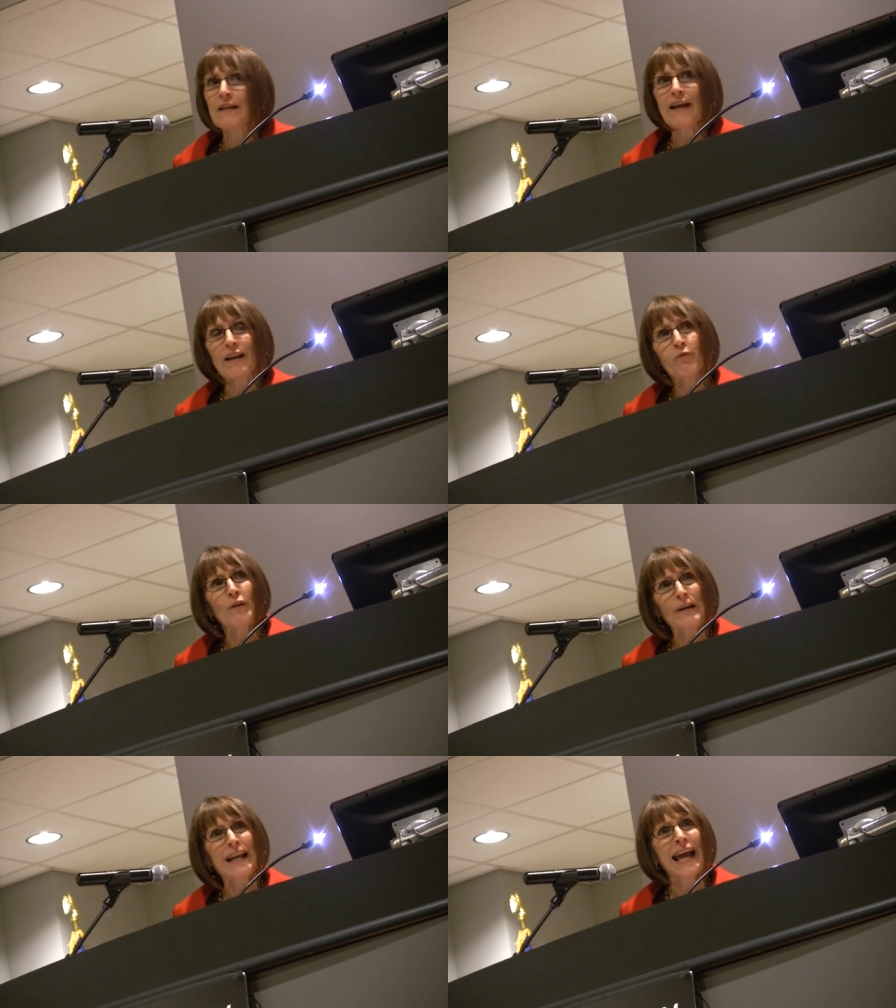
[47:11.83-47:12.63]
And if
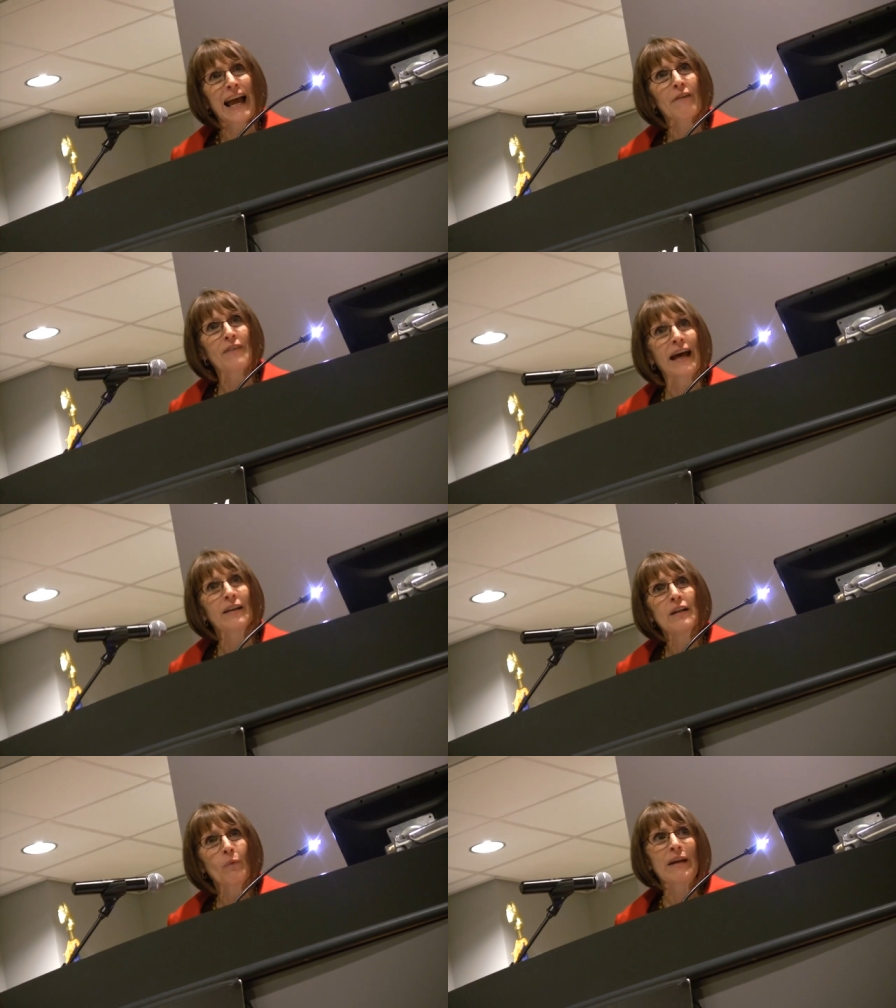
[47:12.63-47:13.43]
we're going to have
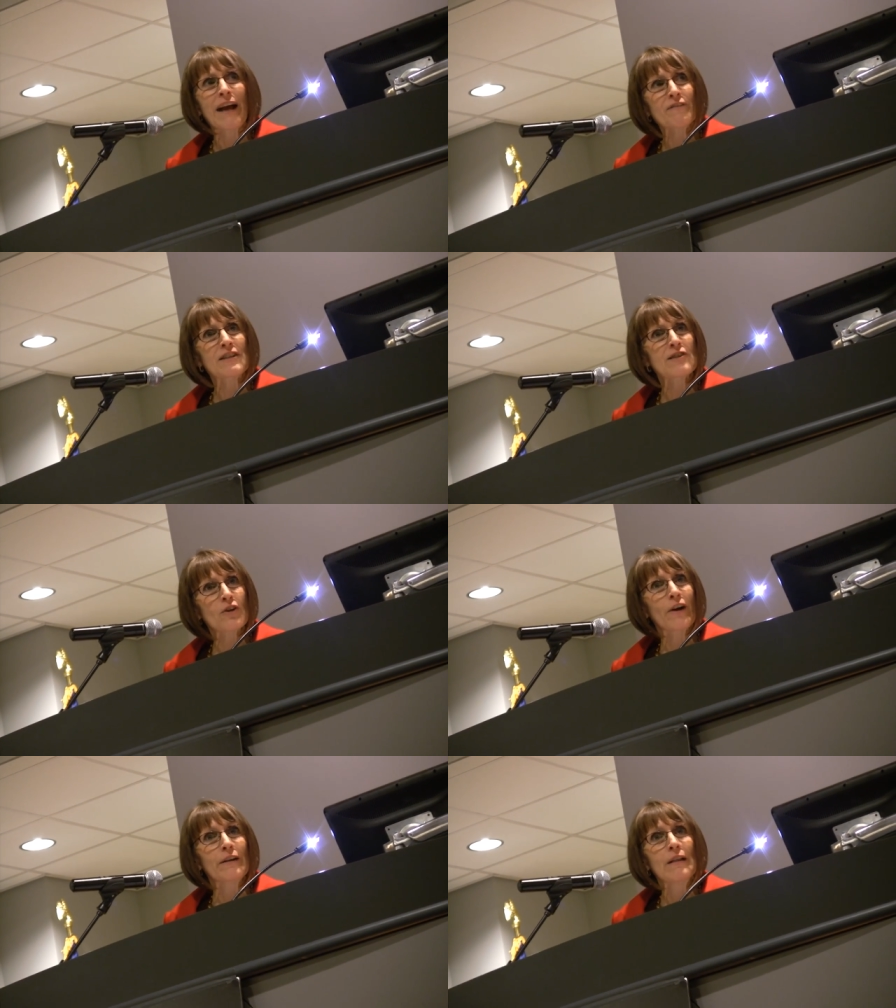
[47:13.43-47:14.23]
that, we have to
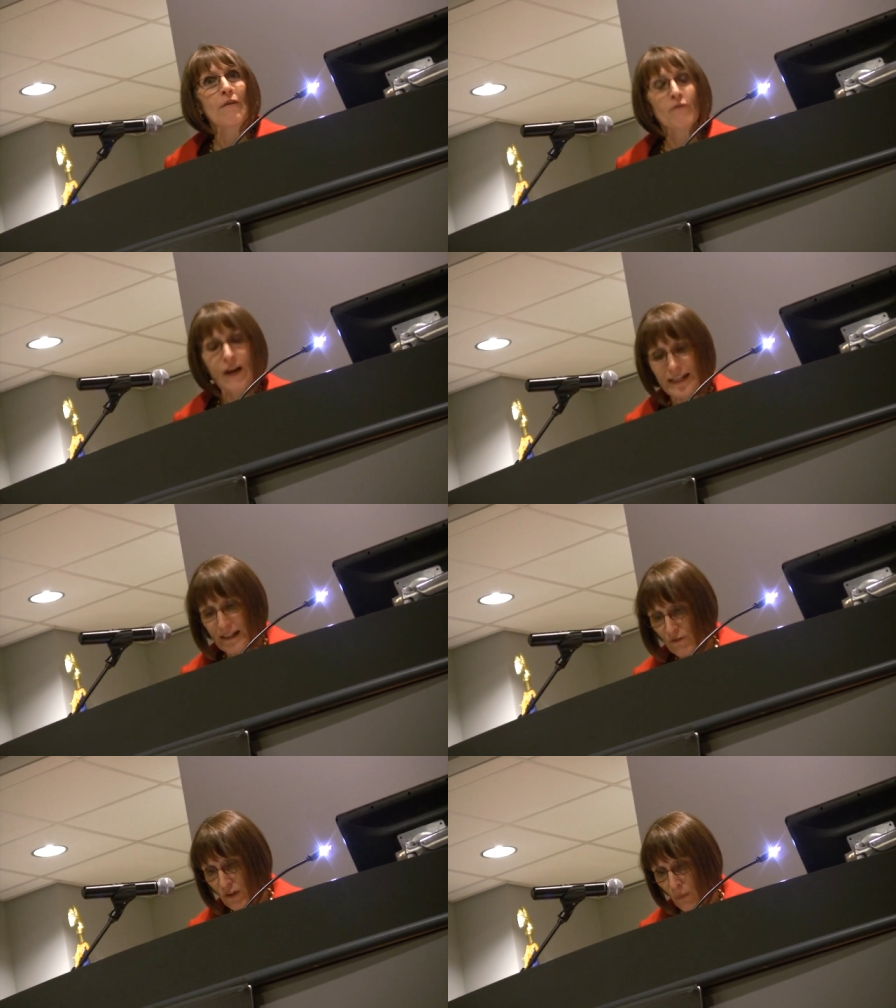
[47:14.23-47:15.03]
start
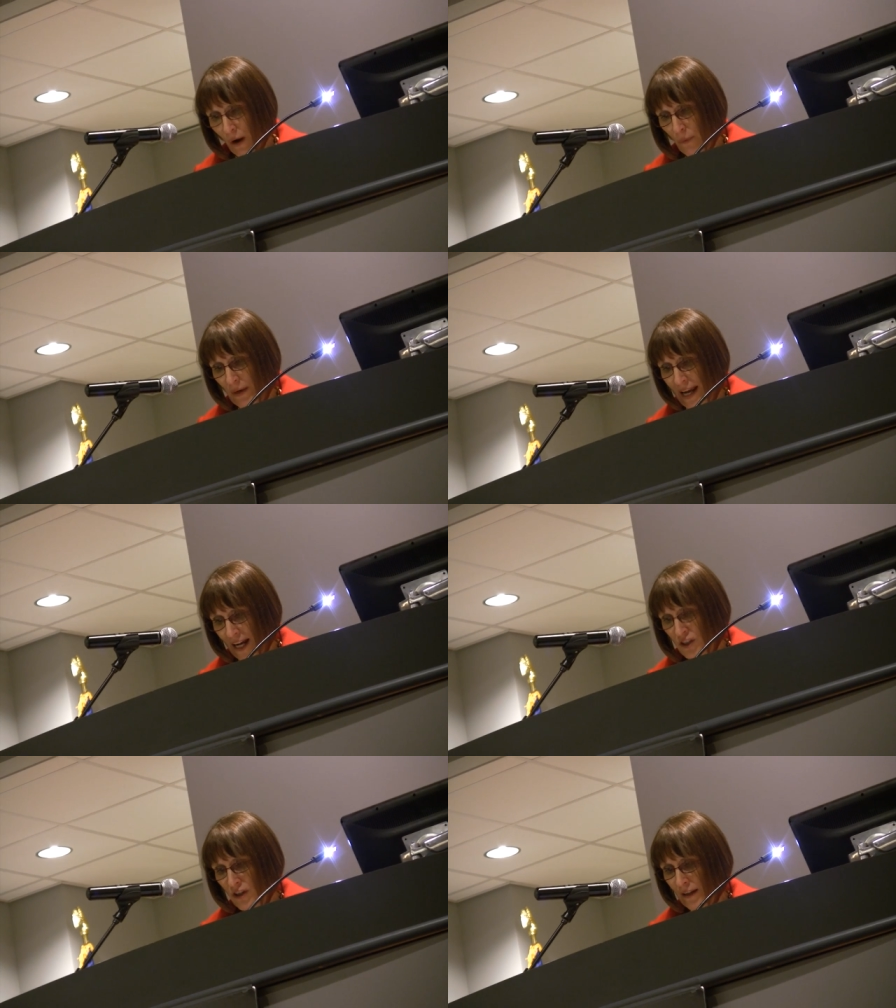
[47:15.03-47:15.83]
fighting for what we
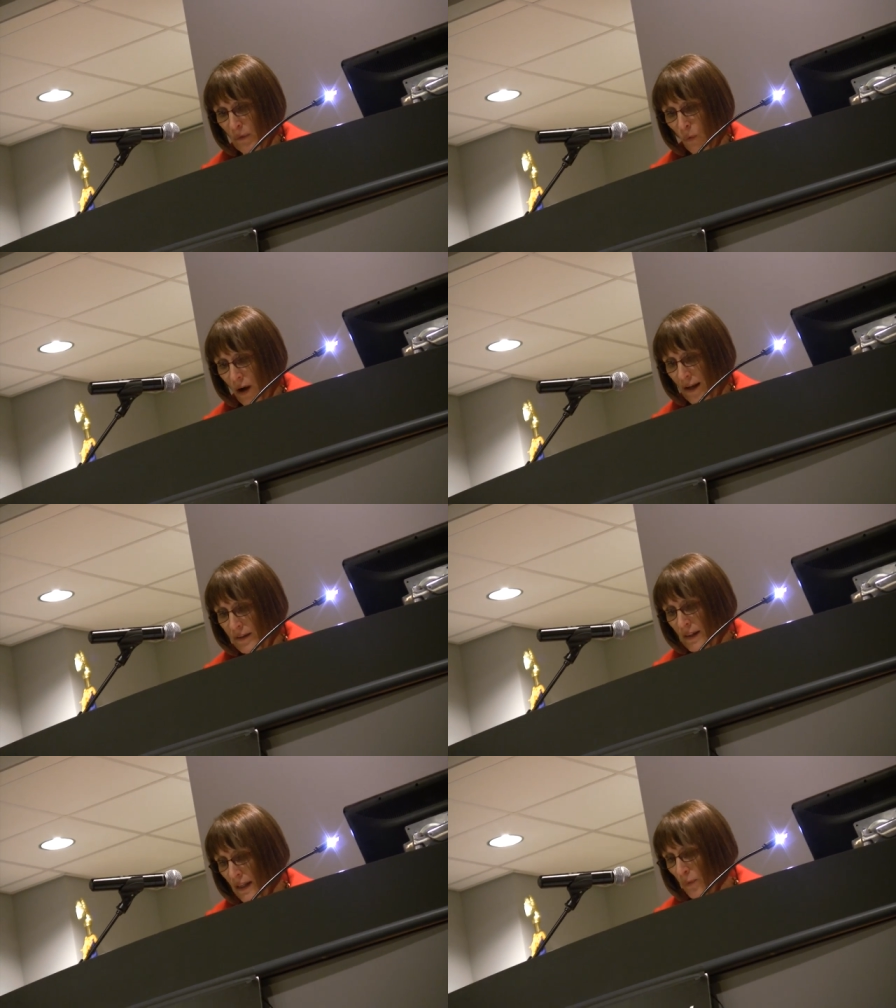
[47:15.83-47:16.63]
actually want.
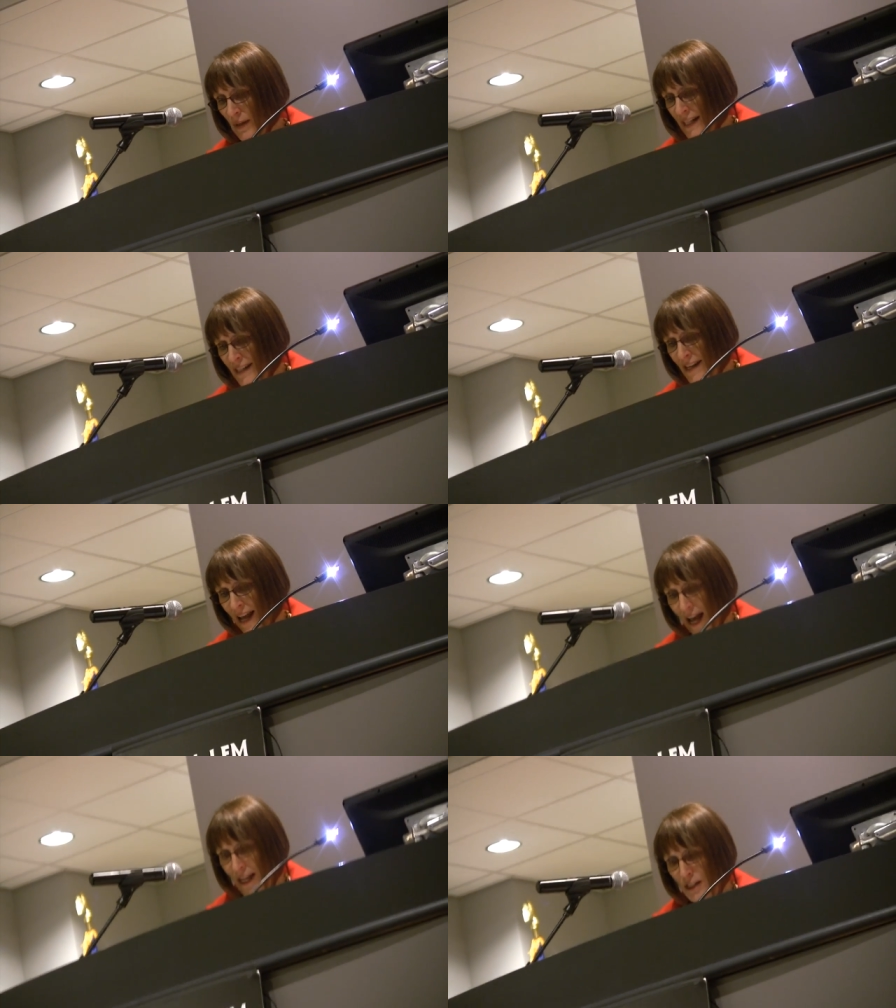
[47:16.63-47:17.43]
We need to
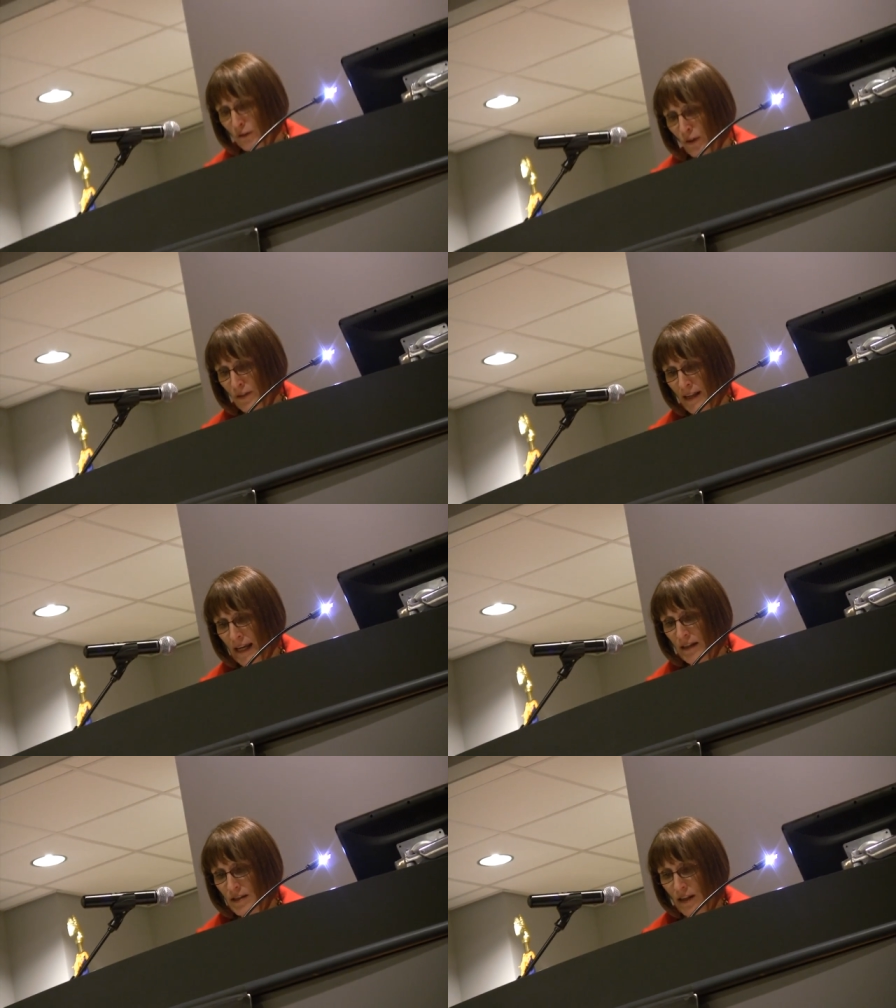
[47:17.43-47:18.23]
ask for
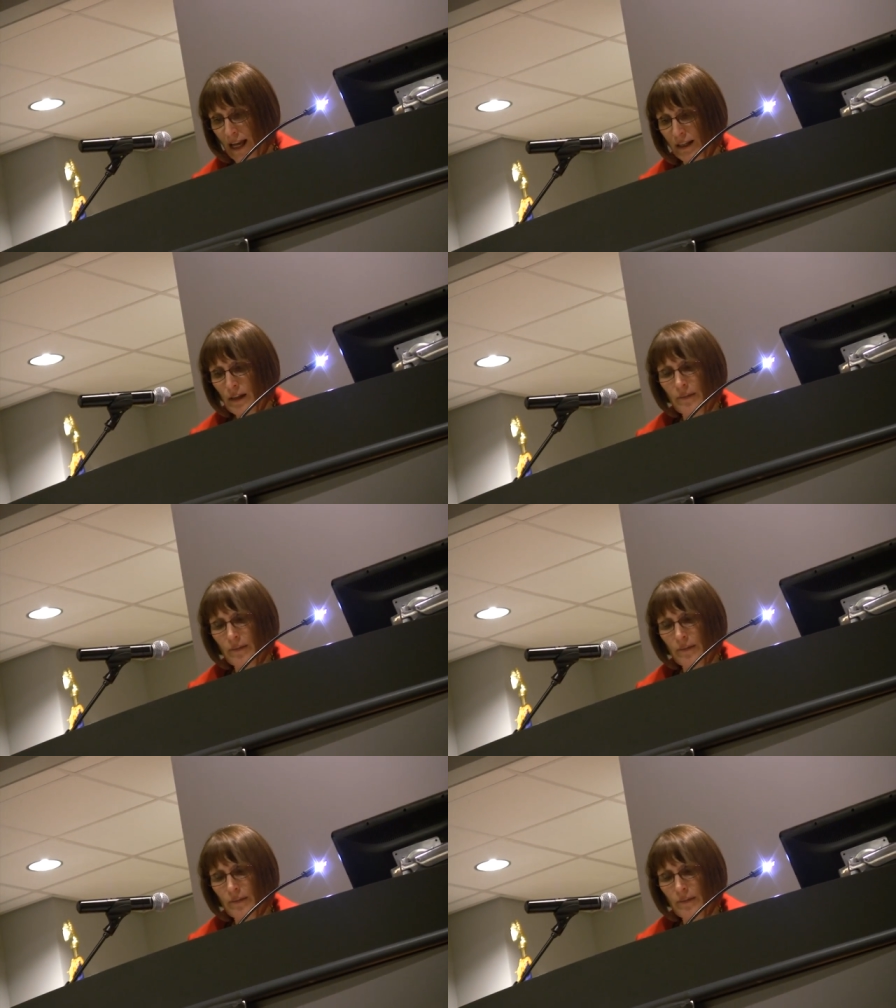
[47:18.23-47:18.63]
things like,